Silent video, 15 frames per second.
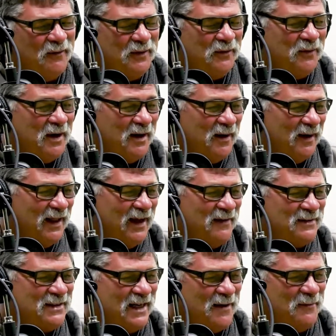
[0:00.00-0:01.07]
we run our
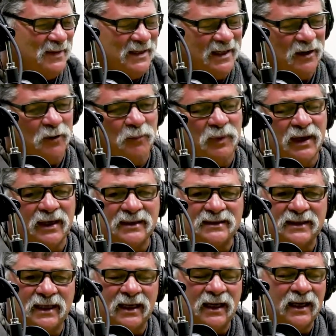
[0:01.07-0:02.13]
lives type of deal. But
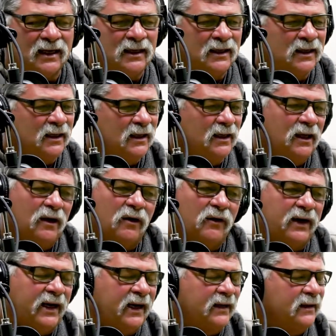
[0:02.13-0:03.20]

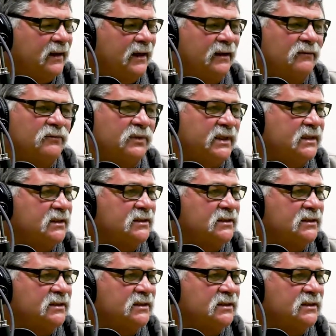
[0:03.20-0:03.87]
and we